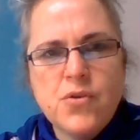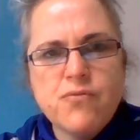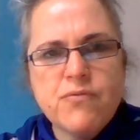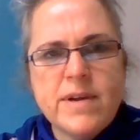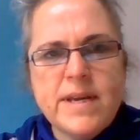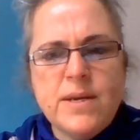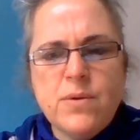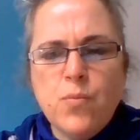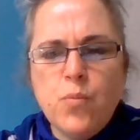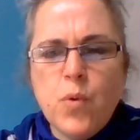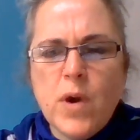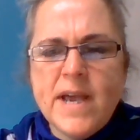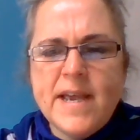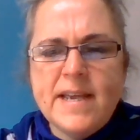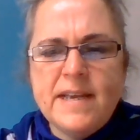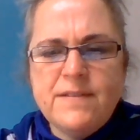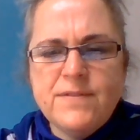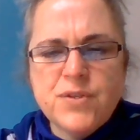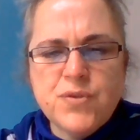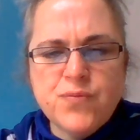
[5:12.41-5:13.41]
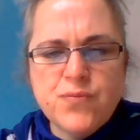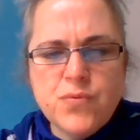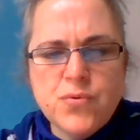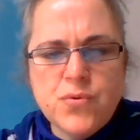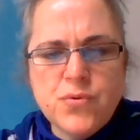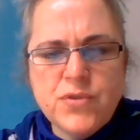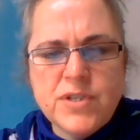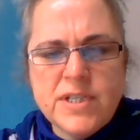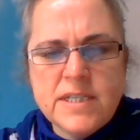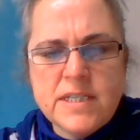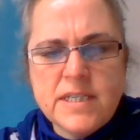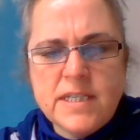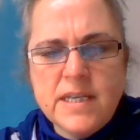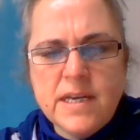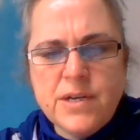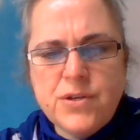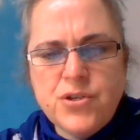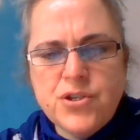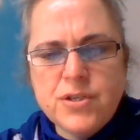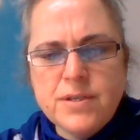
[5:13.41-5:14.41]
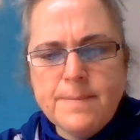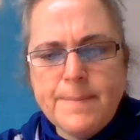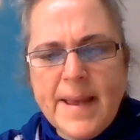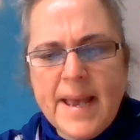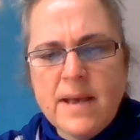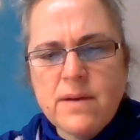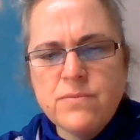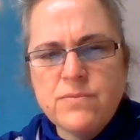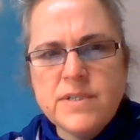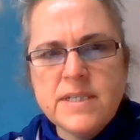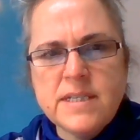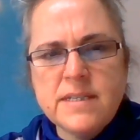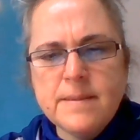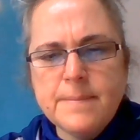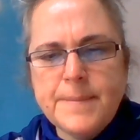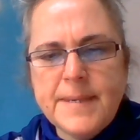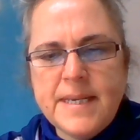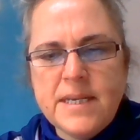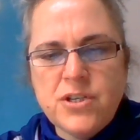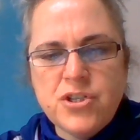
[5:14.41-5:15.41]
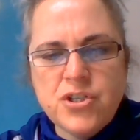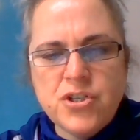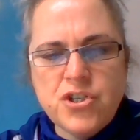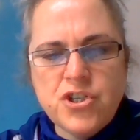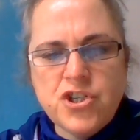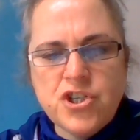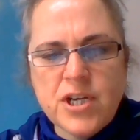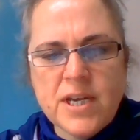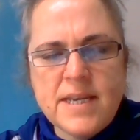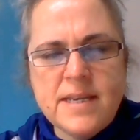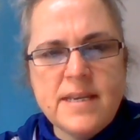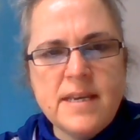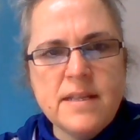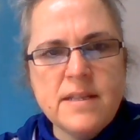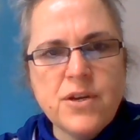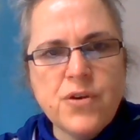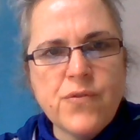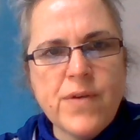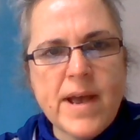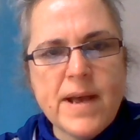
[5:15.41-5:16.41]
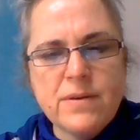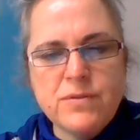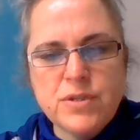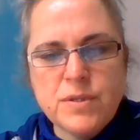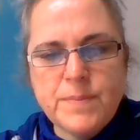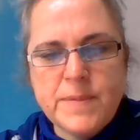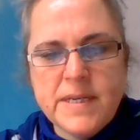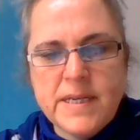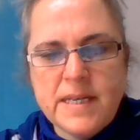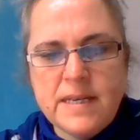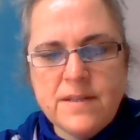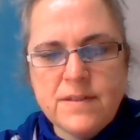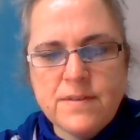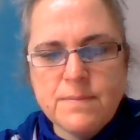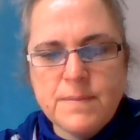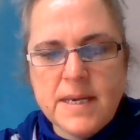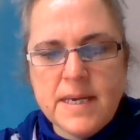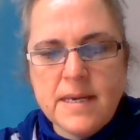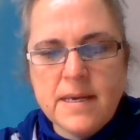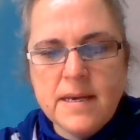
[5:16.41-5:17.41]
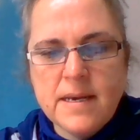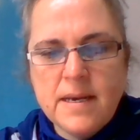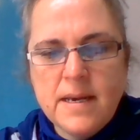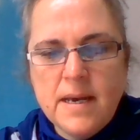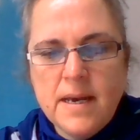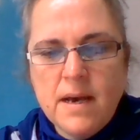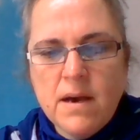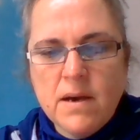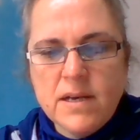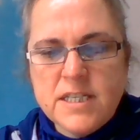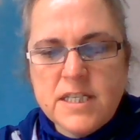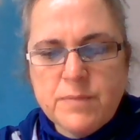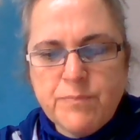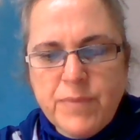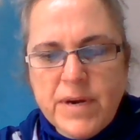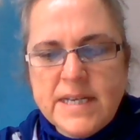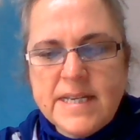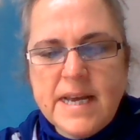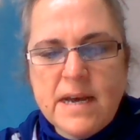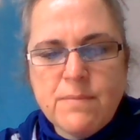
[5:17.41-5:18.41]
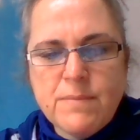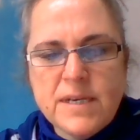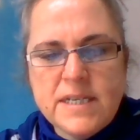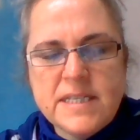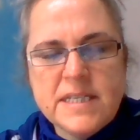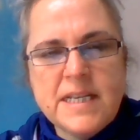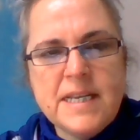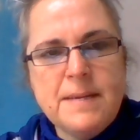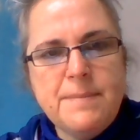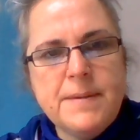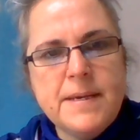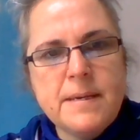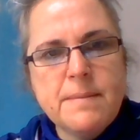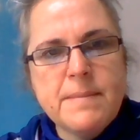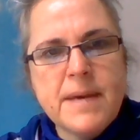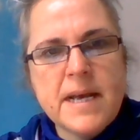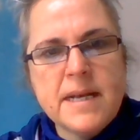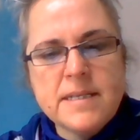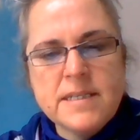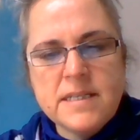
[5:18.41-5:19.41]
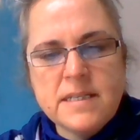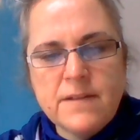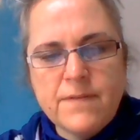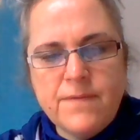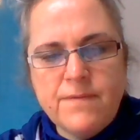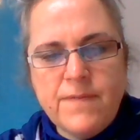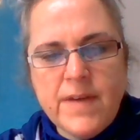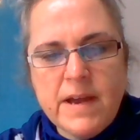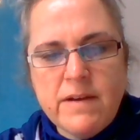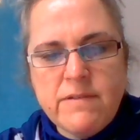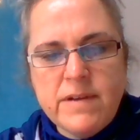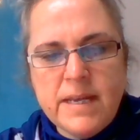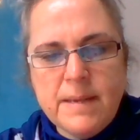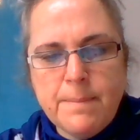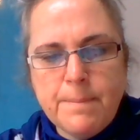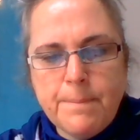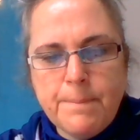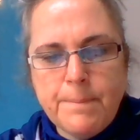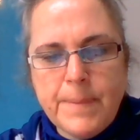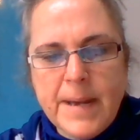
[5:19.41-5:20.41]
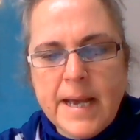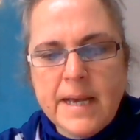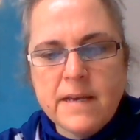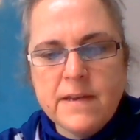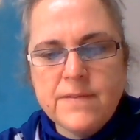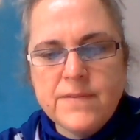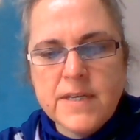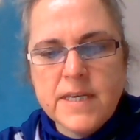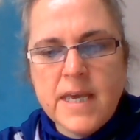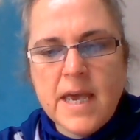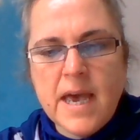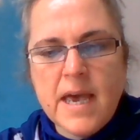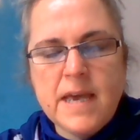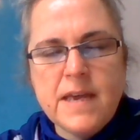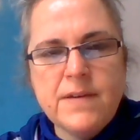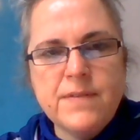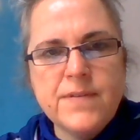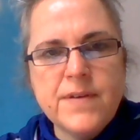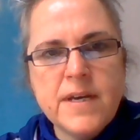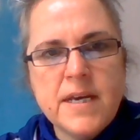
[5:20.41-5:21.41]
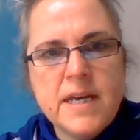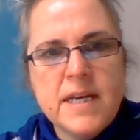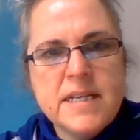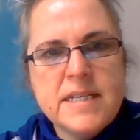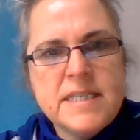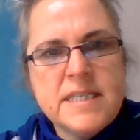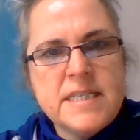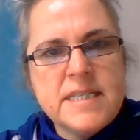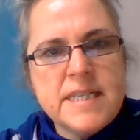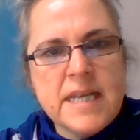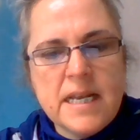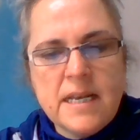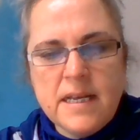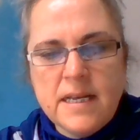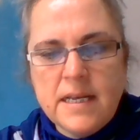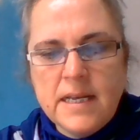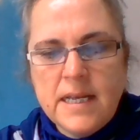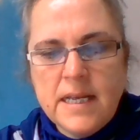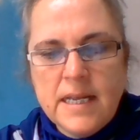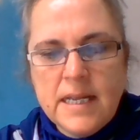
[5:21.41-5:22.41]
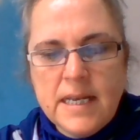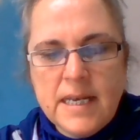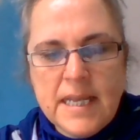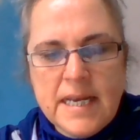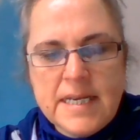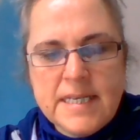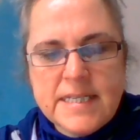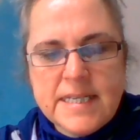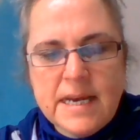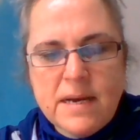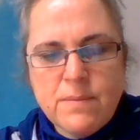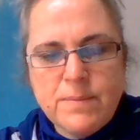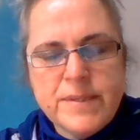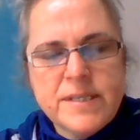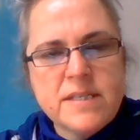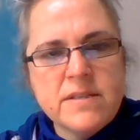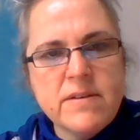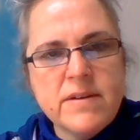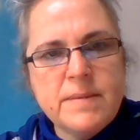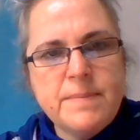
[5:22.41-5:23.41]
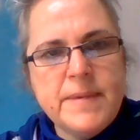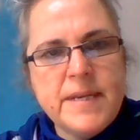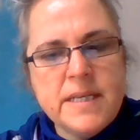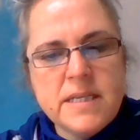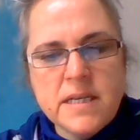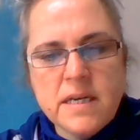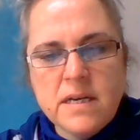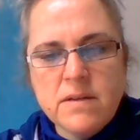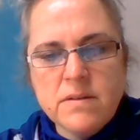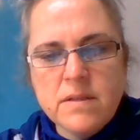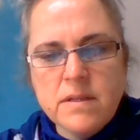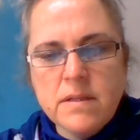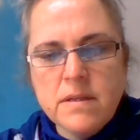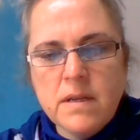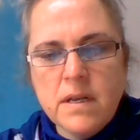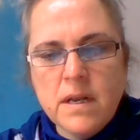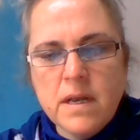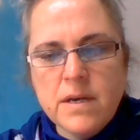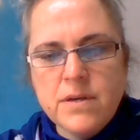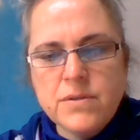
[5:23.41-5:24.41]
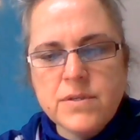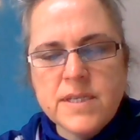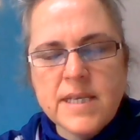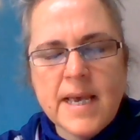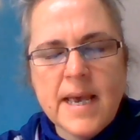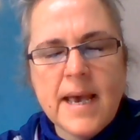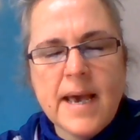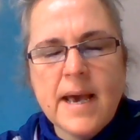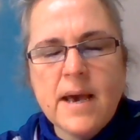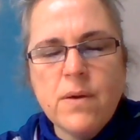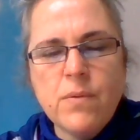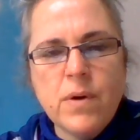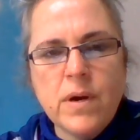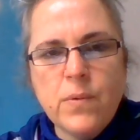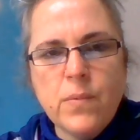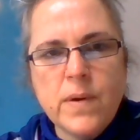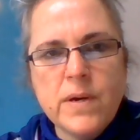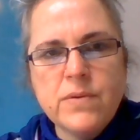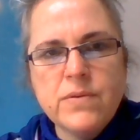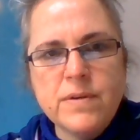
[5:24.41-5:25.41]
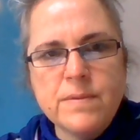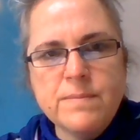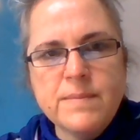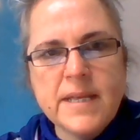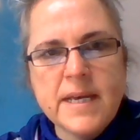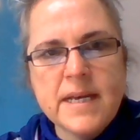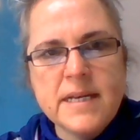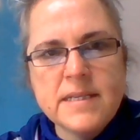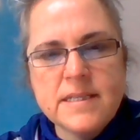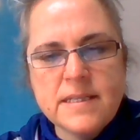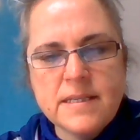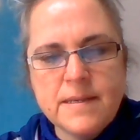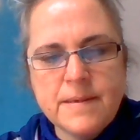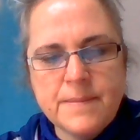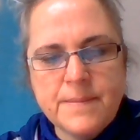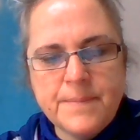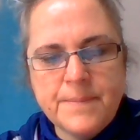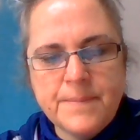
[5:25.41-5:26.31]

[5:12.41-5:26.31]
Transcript: Great waves roared into the ocean, pounding the beach and shaking the ground beneath me. I spread out my sleeping mat at the very back of the cave. Stella lay down beside me and huddled close. How I welcomed that.